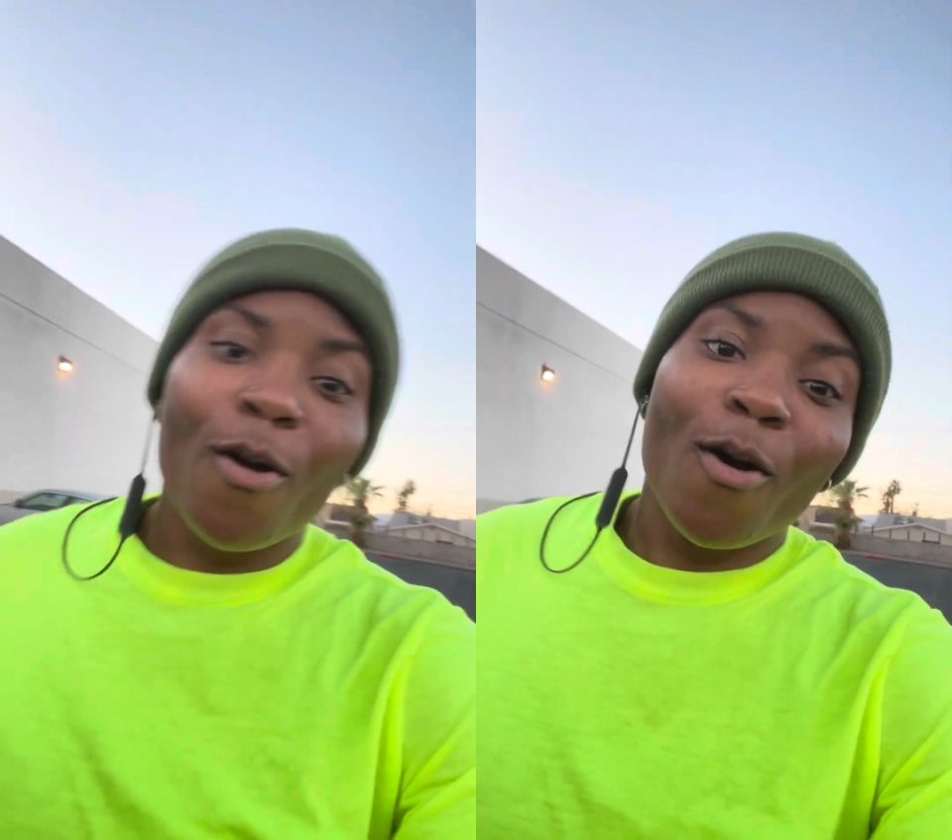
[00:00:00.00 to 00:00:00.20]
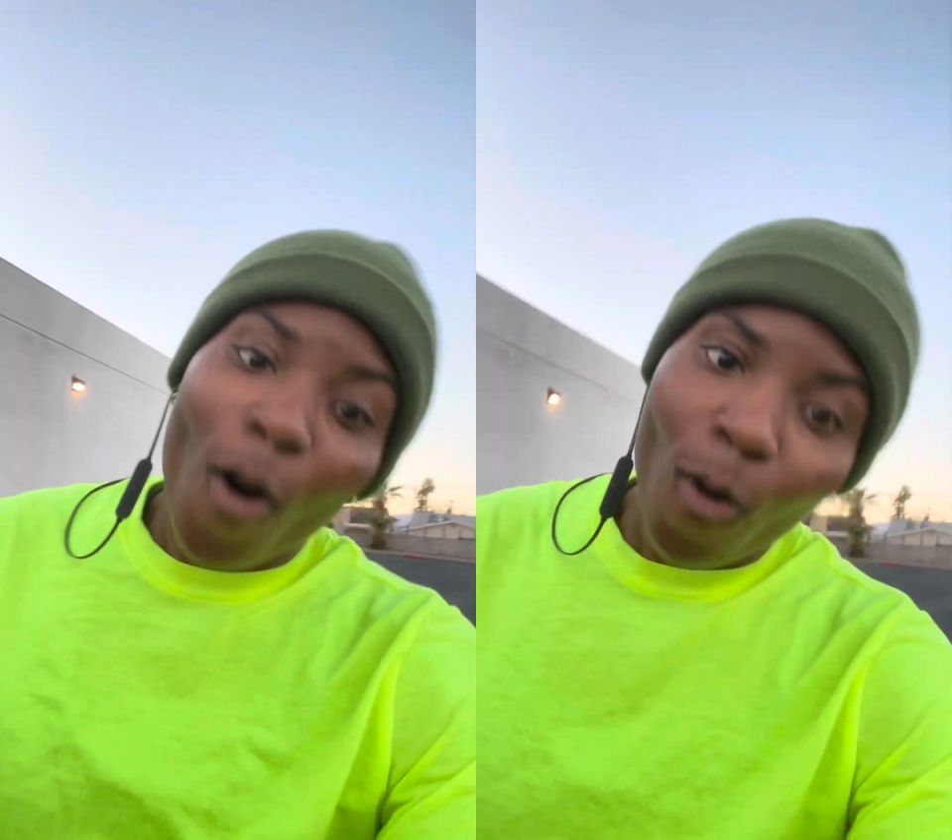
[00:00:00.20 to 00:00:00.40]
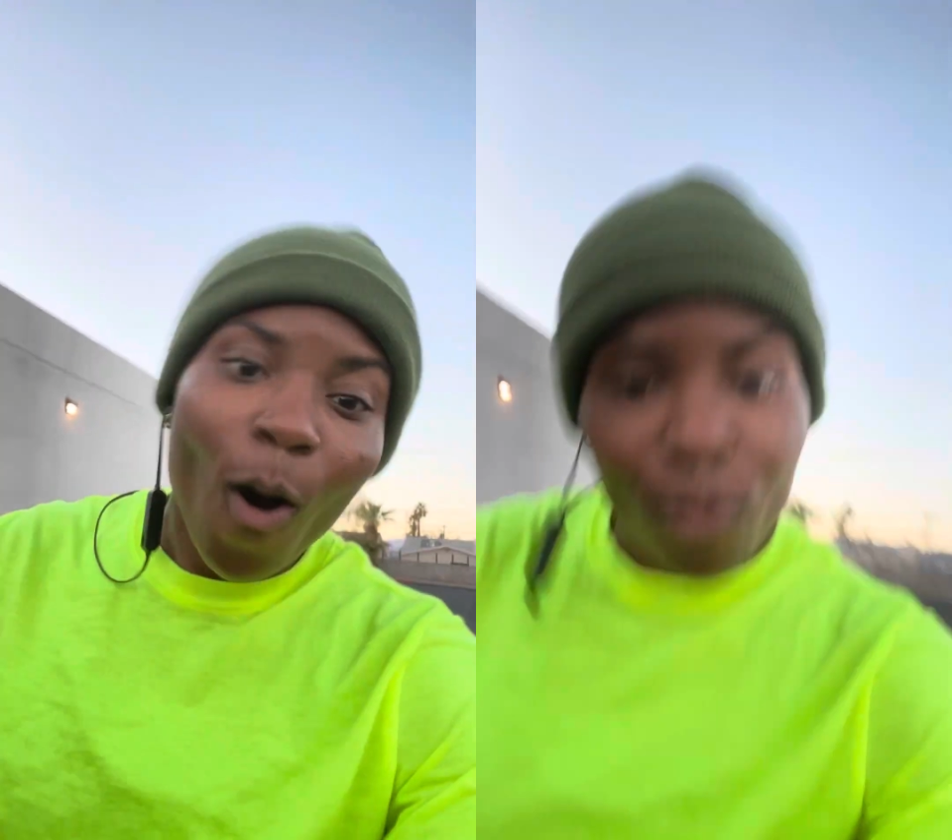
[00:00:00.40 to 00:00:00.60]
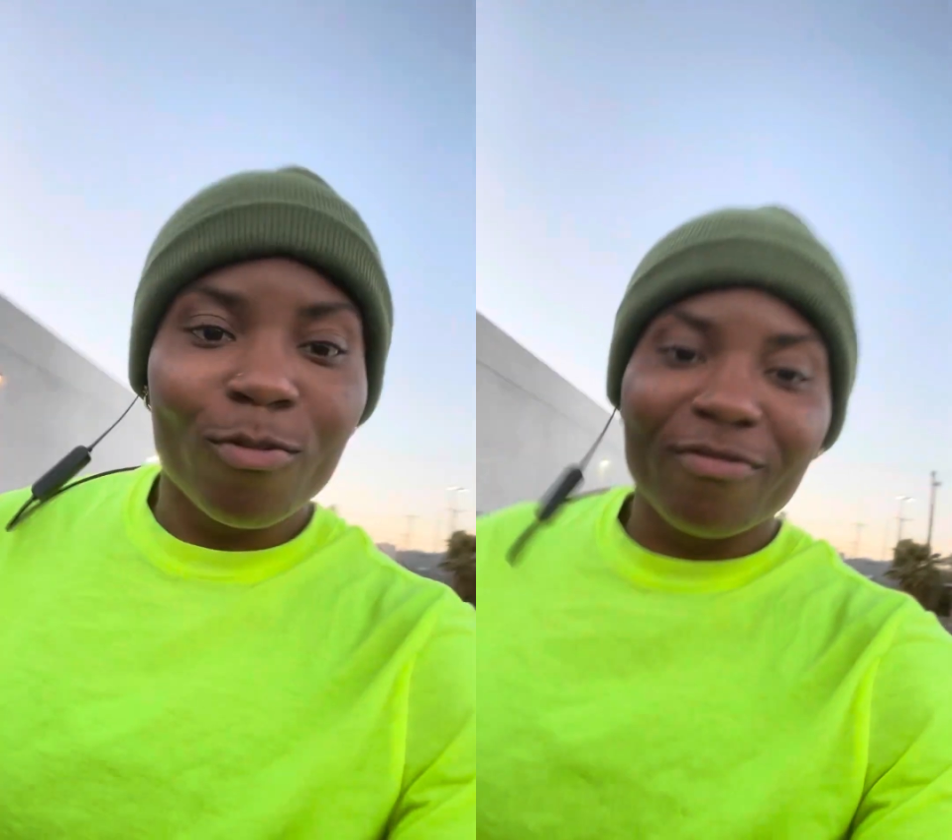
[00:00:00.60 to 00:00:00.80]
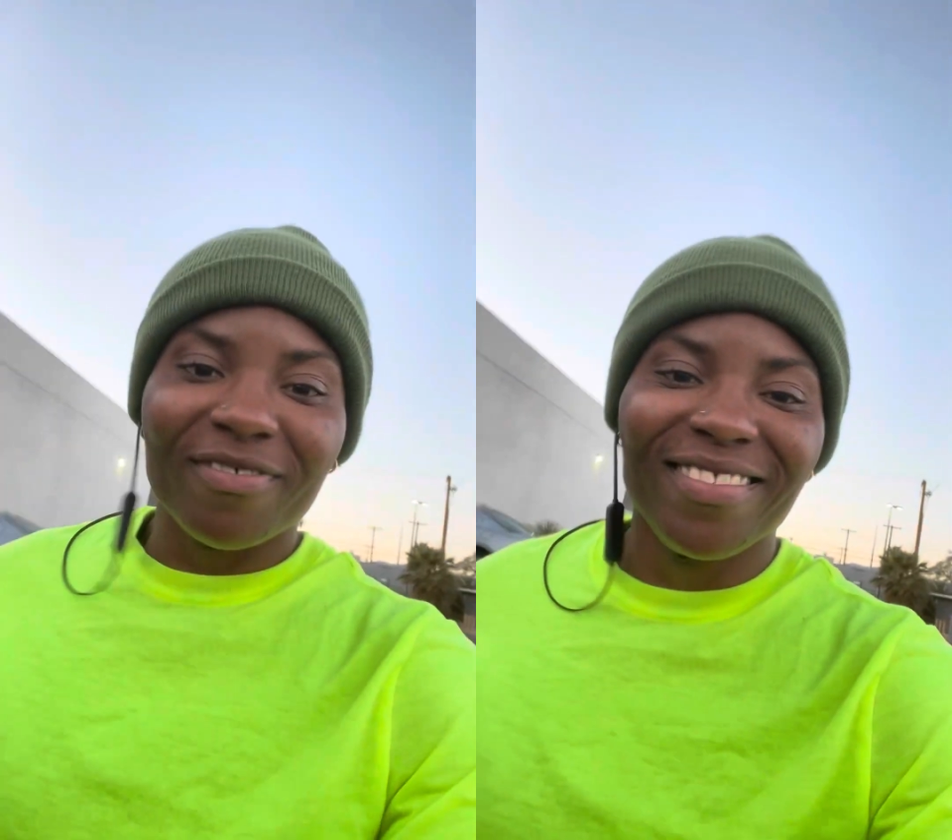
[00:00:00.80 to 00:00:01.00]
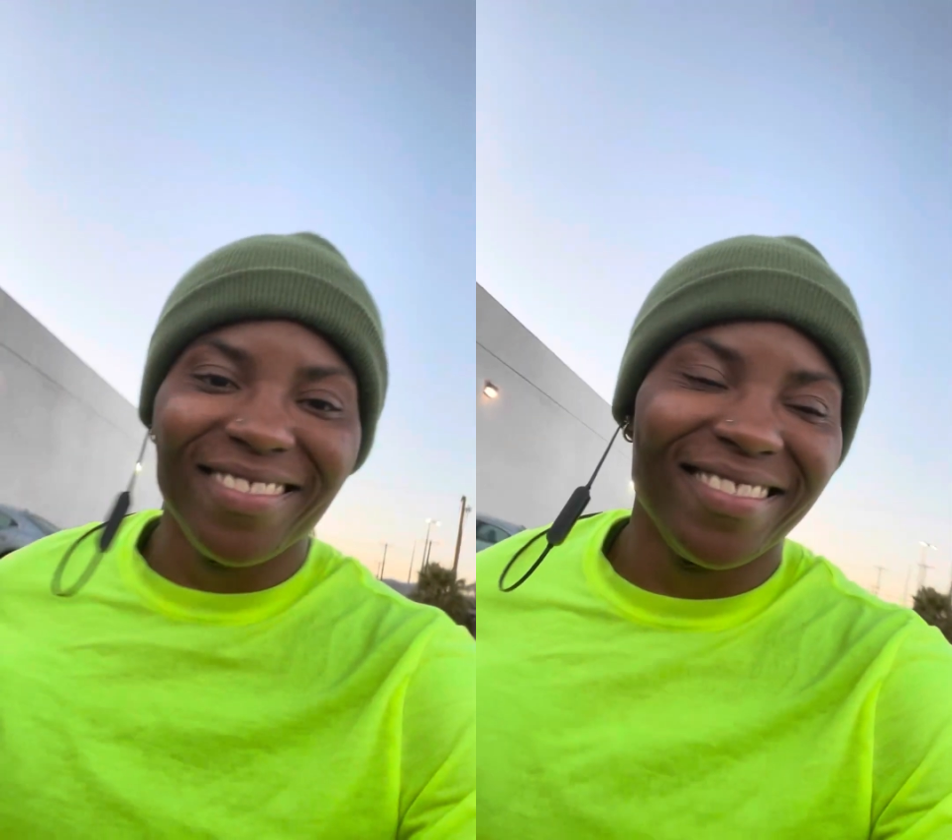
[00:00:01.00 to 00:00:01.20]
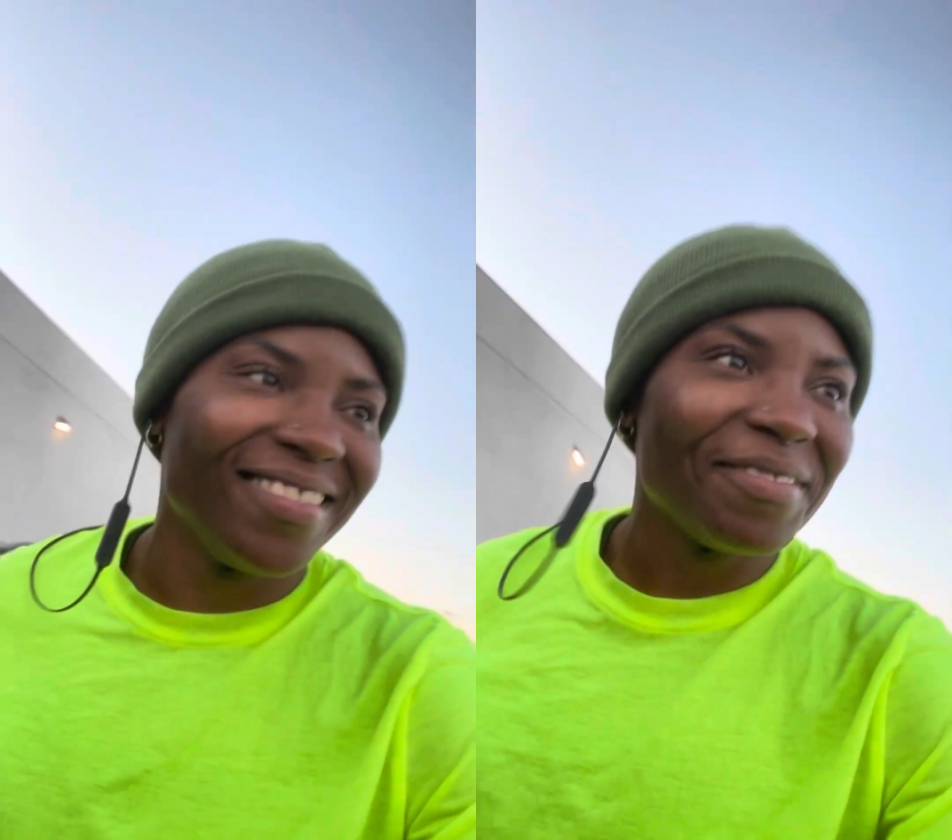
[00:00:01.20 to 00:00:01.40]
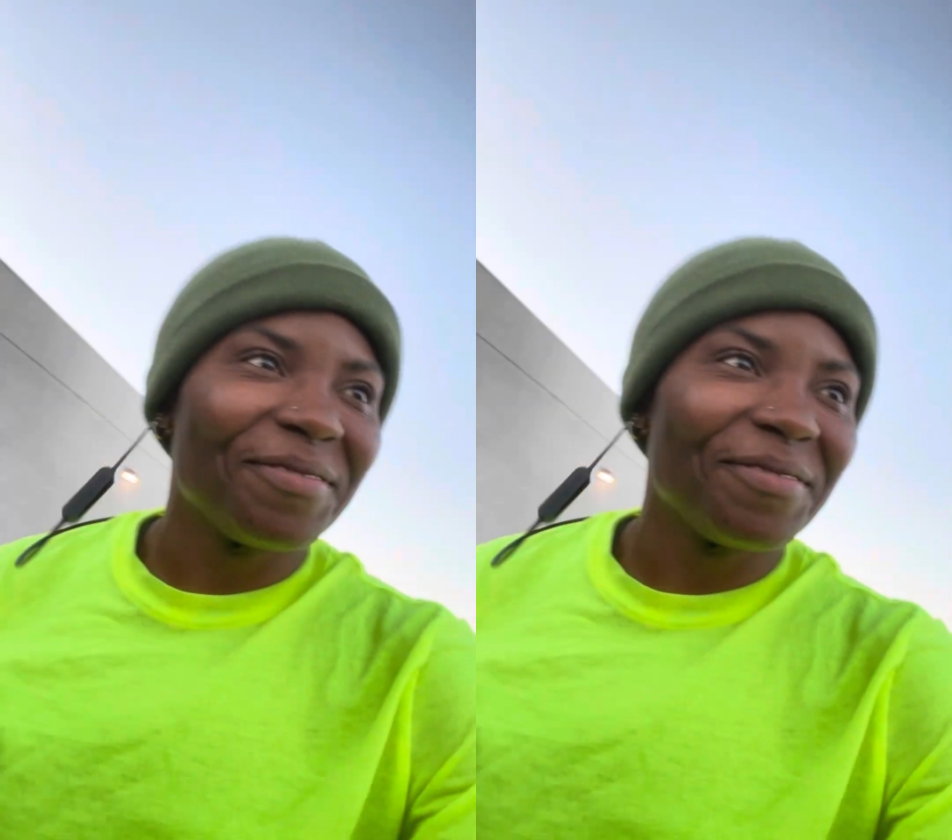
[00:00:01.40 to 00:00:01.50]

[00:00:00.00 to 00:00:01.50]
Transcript: Hoo hoo.